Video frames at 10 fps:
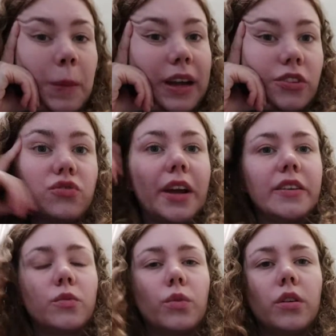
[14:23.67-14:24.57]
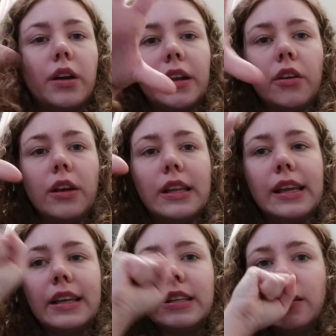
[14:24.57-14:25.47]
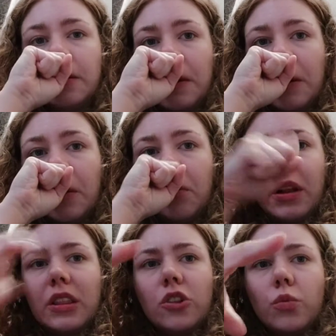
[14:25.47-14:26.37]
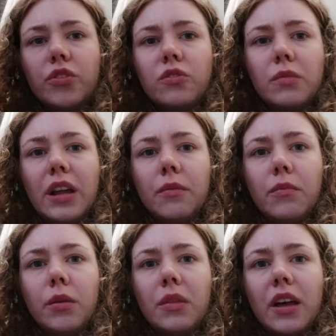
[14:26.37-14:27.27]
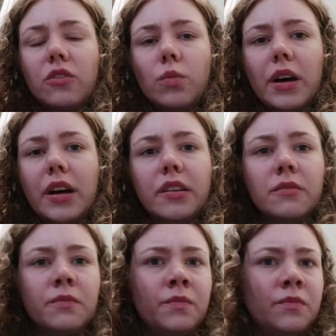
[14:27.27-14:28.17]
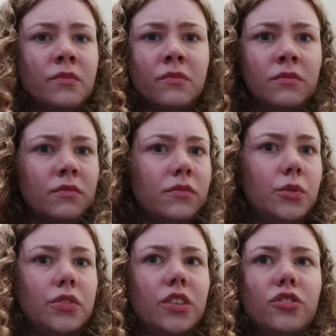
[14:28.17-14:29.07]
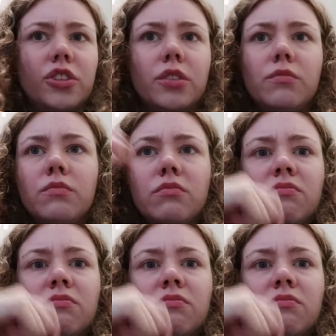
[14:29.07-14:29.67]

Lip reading: miner strikes were kind of early 80s. But I think there was some then, and maybe that's why there was an issue.